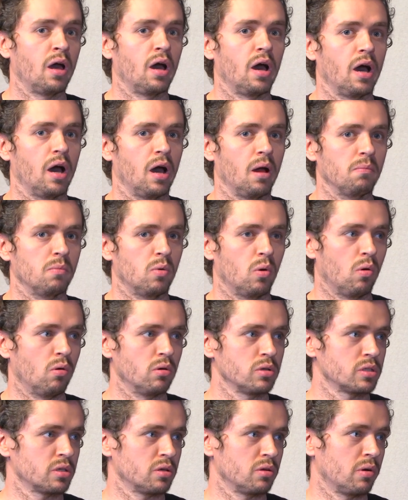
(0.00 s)

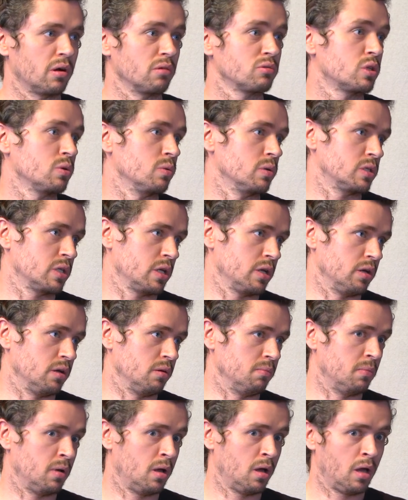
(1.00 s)
Two a
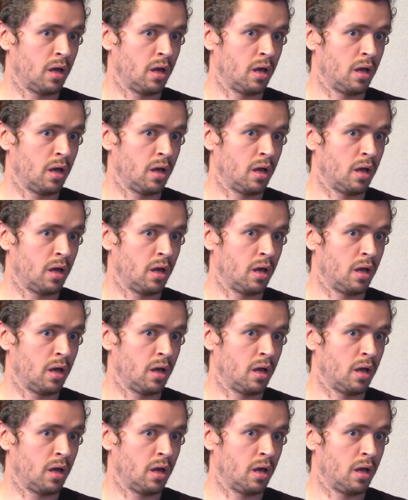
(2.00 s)
term,